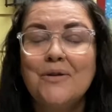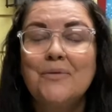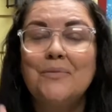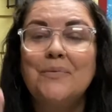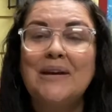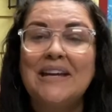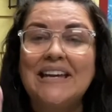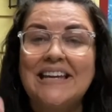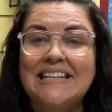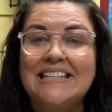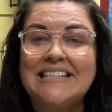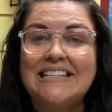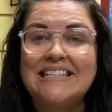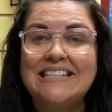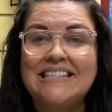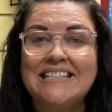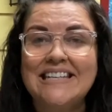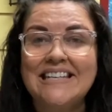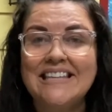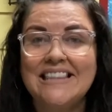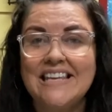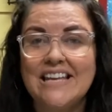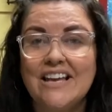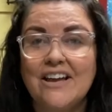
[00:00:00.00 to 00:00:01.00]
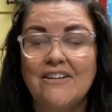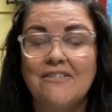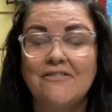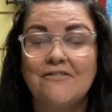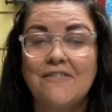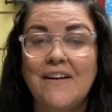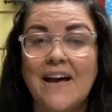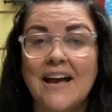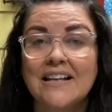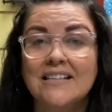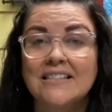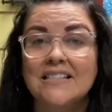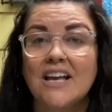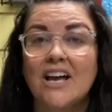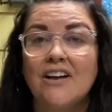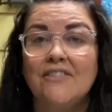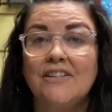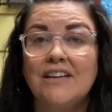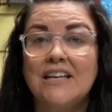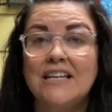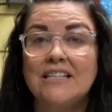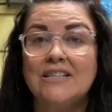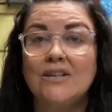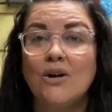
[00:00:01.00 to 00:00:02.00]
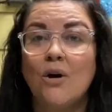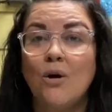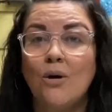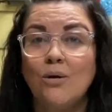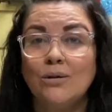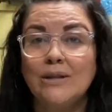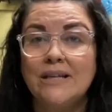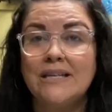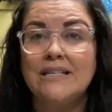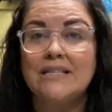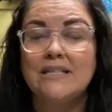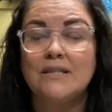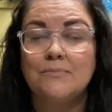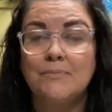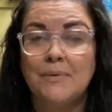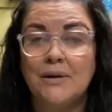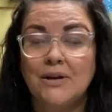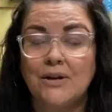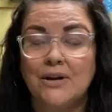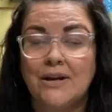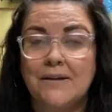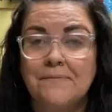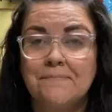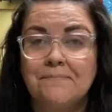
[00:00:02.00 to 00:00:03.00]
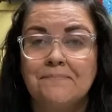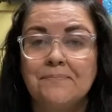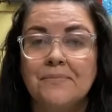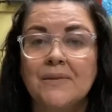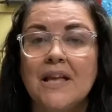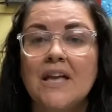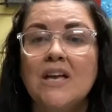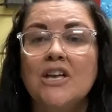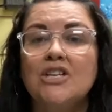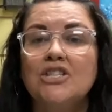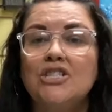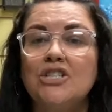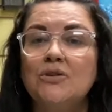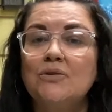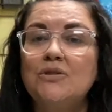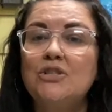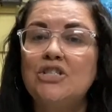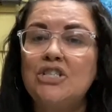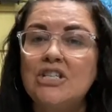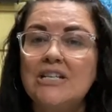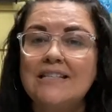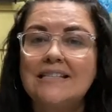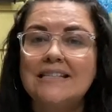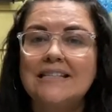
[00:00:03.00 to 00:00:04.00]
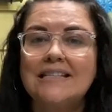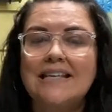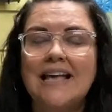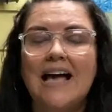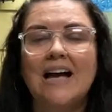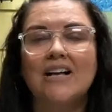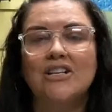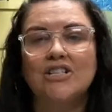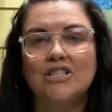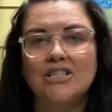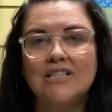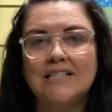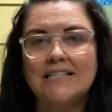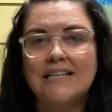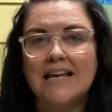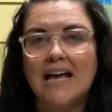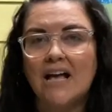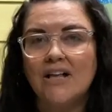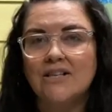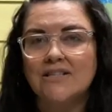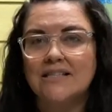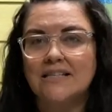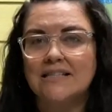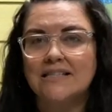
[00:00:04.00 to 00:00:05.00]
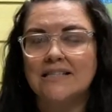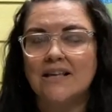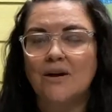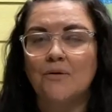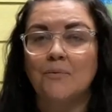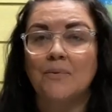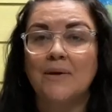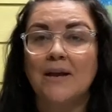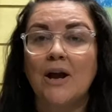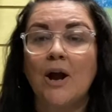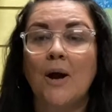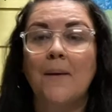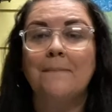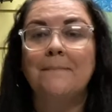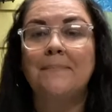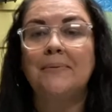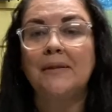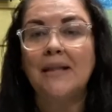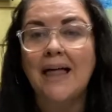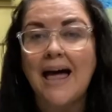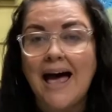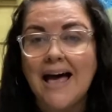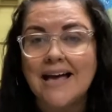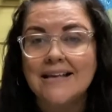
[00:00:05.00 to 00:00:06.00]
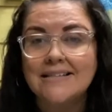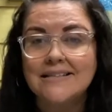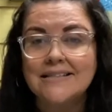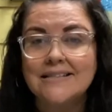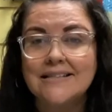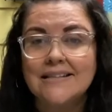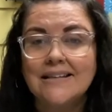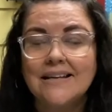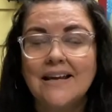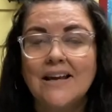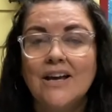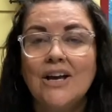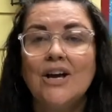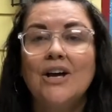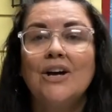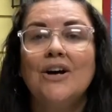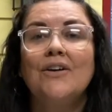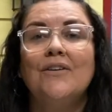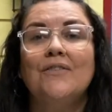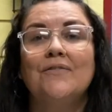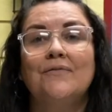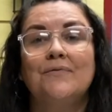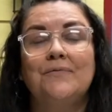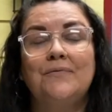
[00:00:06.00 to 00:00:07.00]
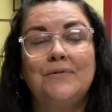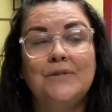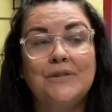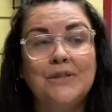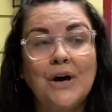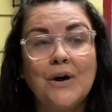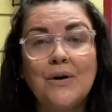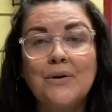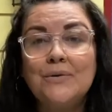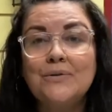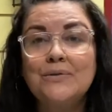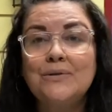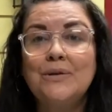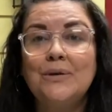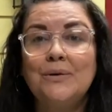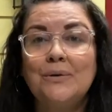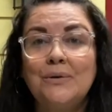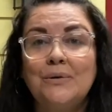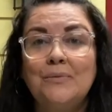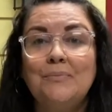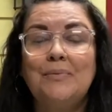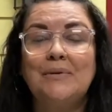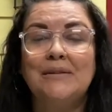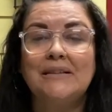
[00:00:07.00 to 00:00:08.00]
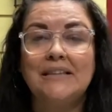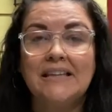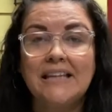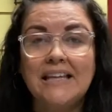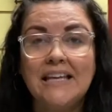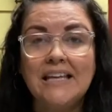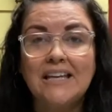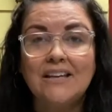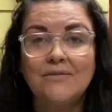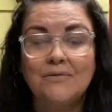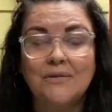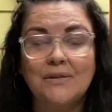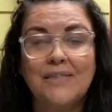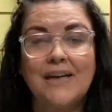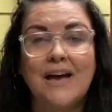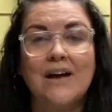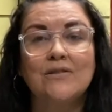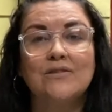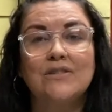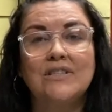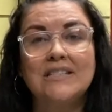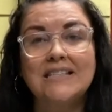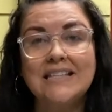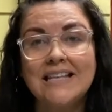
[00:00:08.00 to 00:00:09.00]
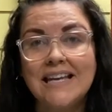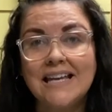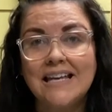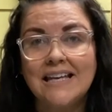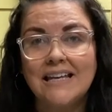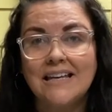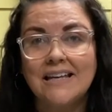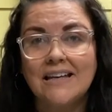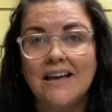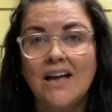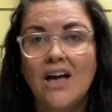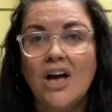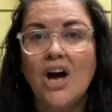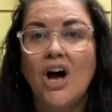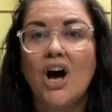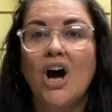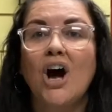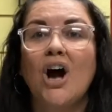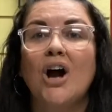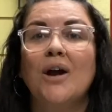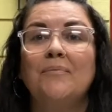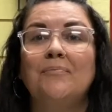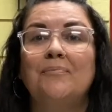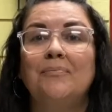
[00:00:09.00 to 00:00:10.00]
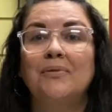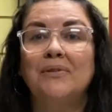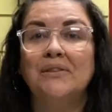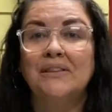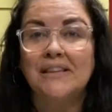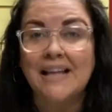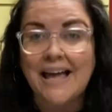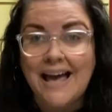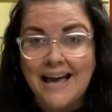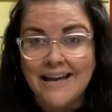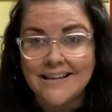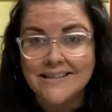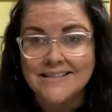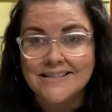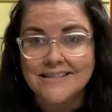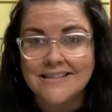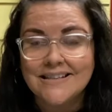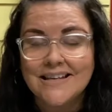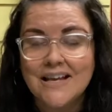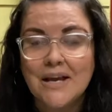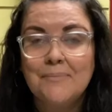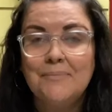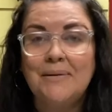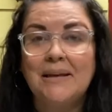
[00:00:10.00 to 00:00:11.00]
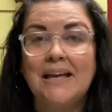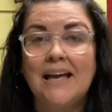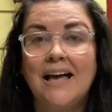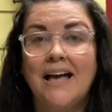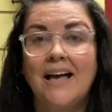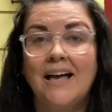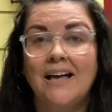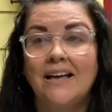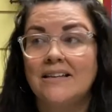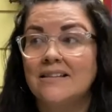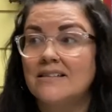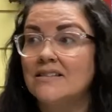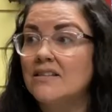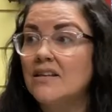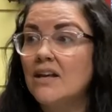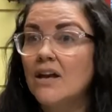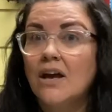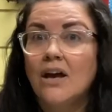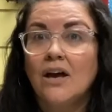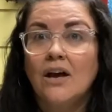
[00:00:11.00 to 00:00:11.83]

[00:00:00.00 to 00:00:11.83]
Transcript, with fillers: we get to see the effects of his Holy Spirit. So Jesus actually tells us that we are blessed those who believe without seeing are blessed because